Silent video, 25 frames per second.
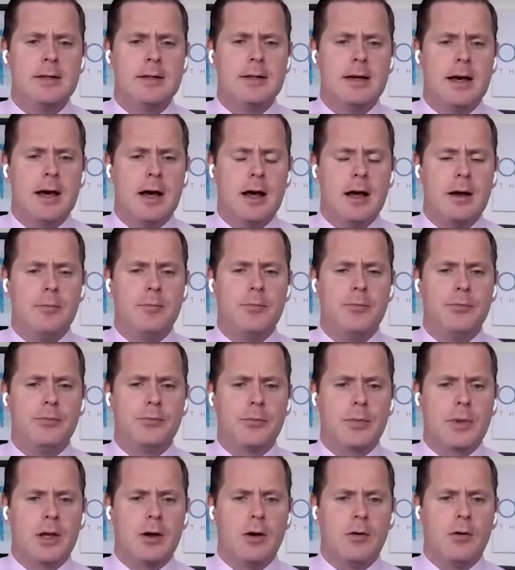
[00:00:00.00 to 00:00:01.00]

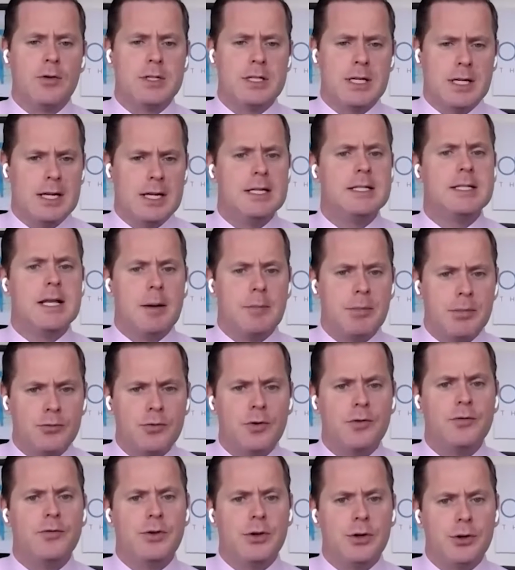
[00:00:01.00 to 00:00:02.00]
Obviously an in-depth
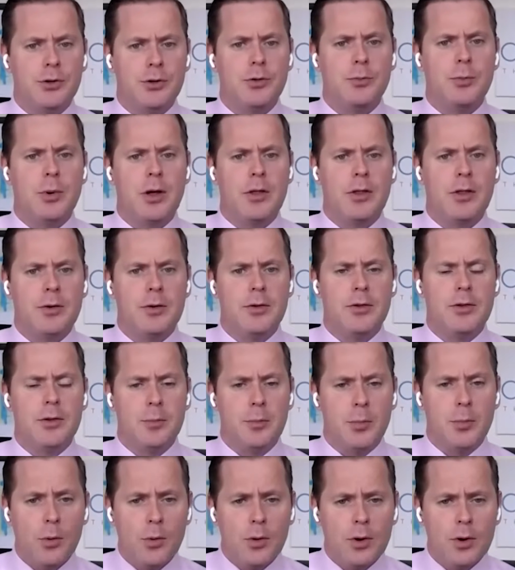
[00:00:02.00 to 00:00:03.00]
review by the
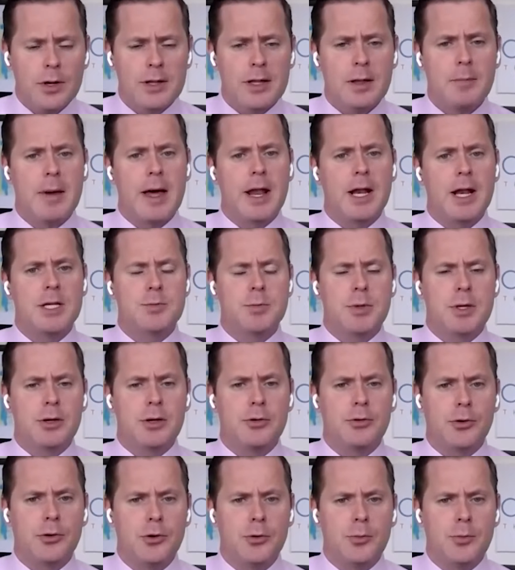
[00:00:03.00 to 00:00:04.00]
board and the management
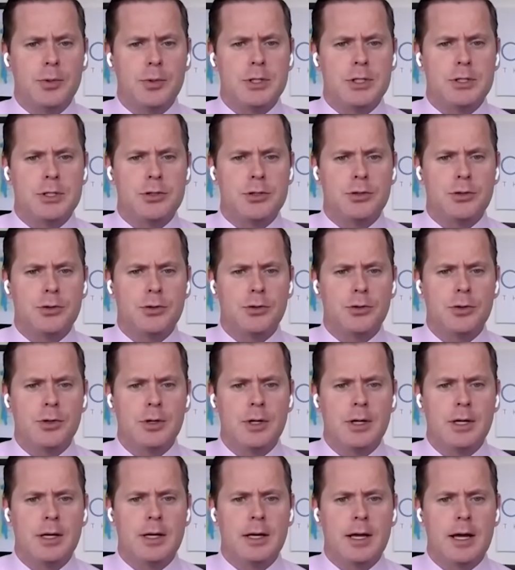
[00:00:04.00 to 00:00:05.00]
group to
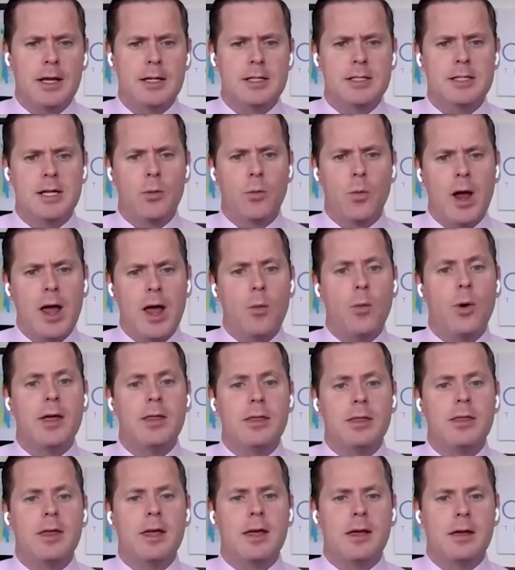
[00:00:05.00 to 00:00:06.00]
see where we
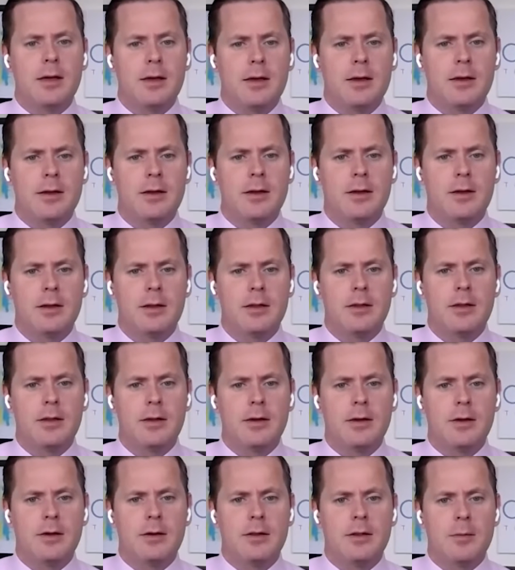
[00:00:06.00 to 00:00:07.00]
think
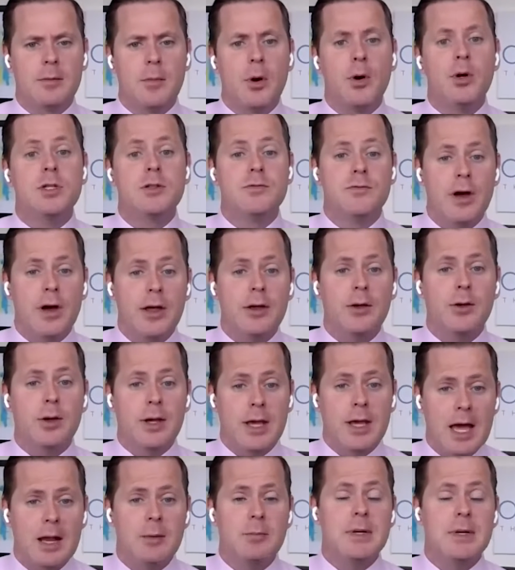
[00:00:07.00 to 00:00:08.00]
the most value
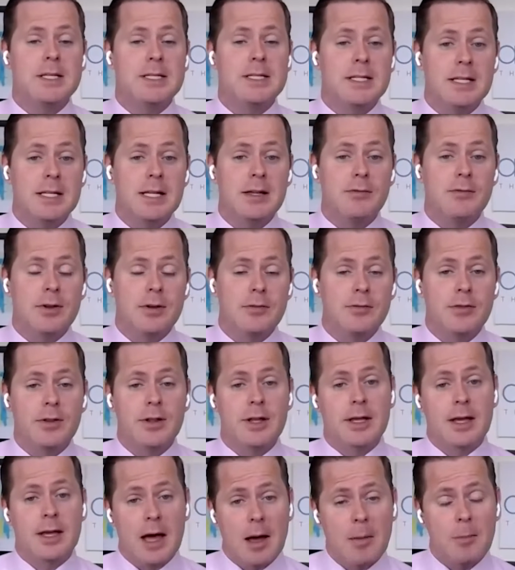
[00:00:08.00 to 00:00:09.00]
can be delivered for the
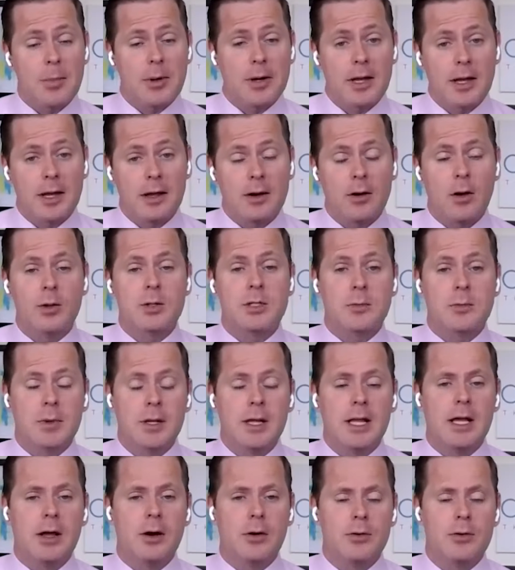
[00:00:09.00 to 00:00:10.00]
company and
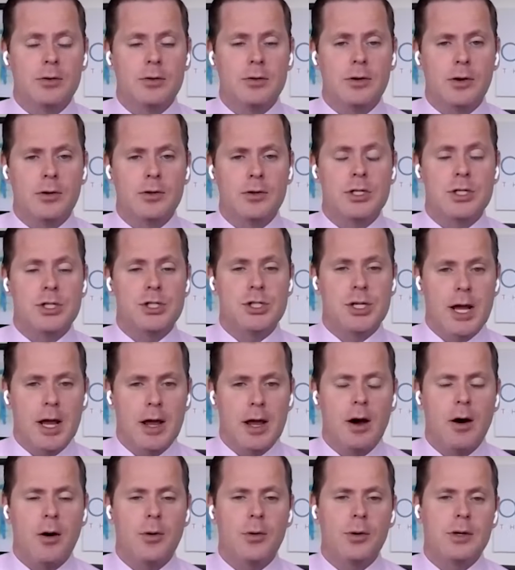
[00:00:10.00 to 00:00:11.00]
ultimately onto
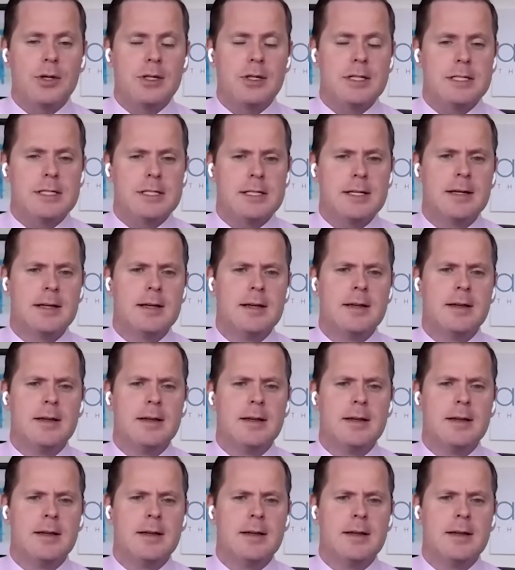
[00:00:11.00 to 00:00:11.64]
shareholders.